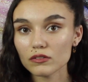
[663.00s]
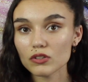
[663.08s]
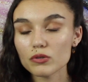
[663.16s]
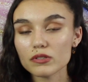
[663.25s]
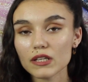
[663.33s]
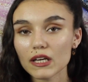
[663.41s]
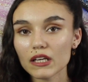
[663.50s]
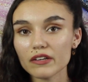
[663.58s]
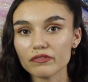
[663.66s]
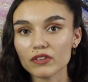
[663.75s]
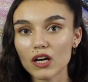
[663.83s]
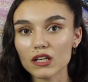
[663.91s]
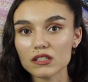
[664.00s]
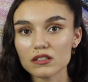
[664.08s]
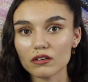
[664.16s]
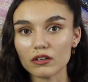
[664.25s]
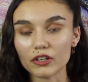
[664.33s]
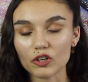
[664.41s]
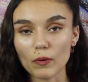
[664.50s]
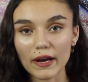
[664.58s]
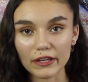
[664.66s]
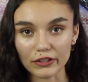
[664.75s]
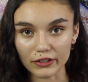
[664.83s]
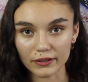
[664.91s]
those negative thoughts are
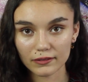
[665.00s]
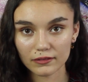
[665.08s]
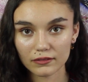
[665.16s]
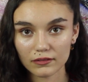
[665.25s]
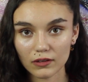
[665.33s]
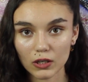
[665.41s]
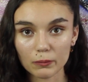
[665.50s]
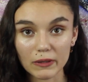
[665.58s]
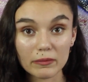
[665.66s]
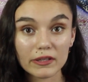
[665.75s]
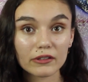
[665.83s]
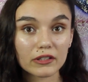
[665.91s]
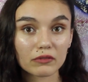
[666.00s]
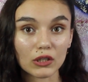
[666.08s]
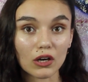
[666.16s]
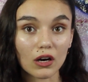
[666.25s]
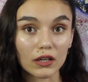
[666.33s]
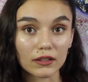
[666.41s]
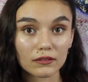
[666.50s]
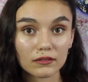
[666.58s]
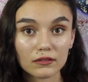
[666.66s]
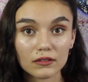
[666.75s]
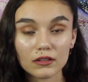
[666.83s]
quieter, or maybe they're even gone.